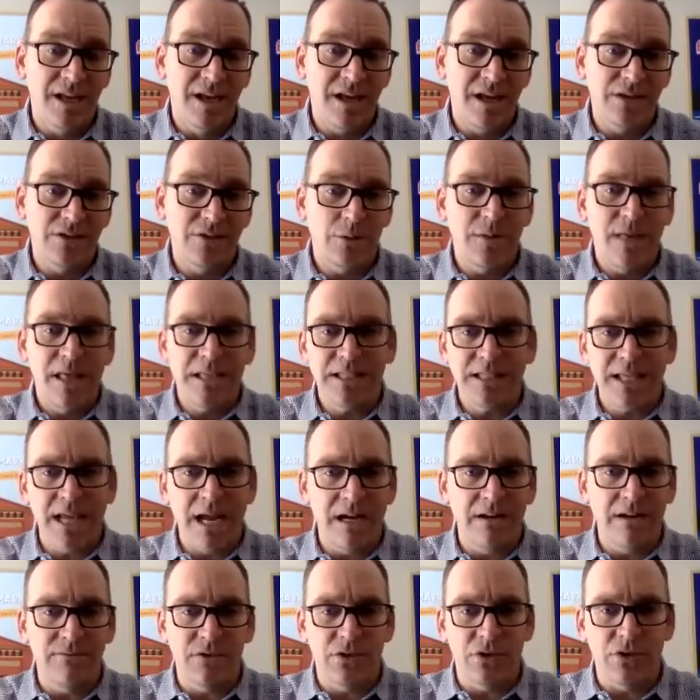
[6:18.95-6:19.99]
So that's kind
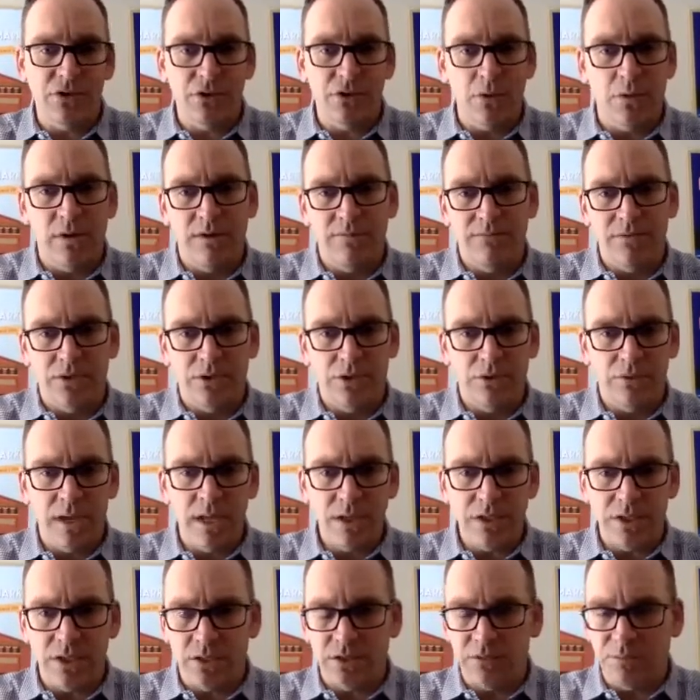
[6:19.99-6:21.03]
of the story of the
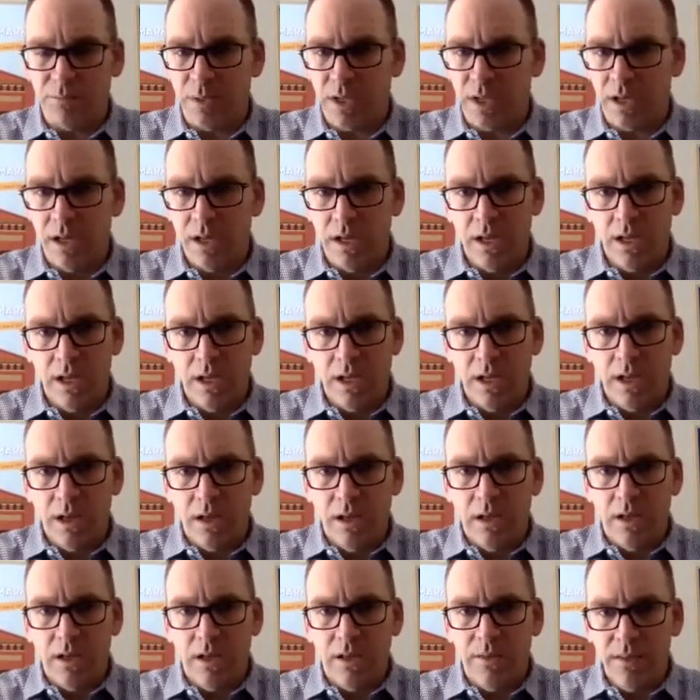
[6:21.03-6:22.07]
trenches, but
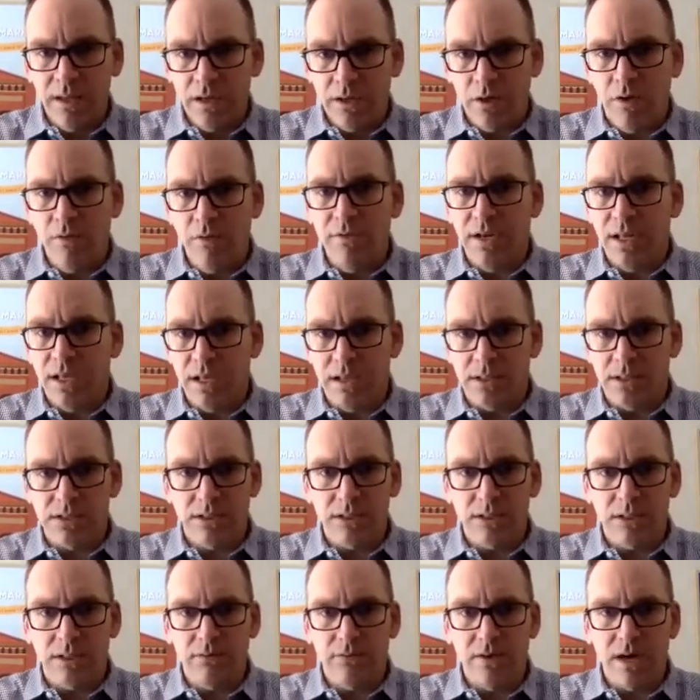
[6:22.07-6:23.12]
and then COVID
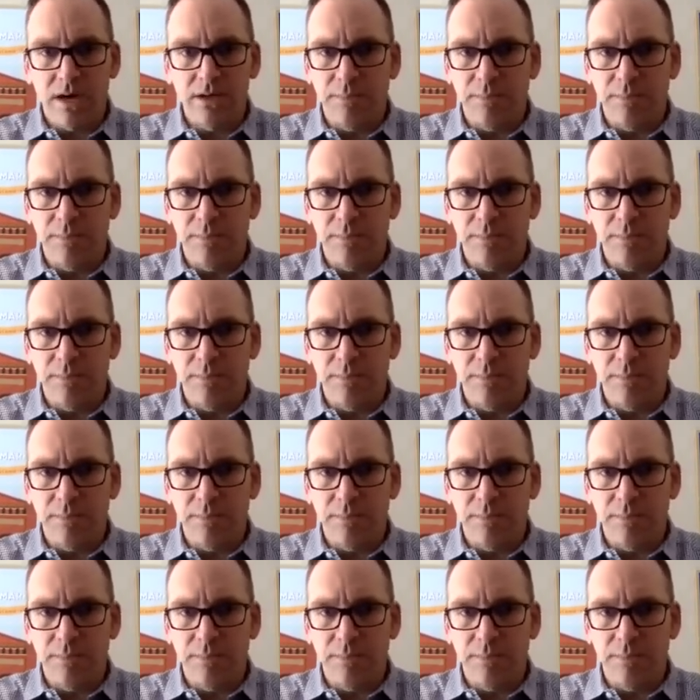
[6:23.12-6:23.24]
hits, right?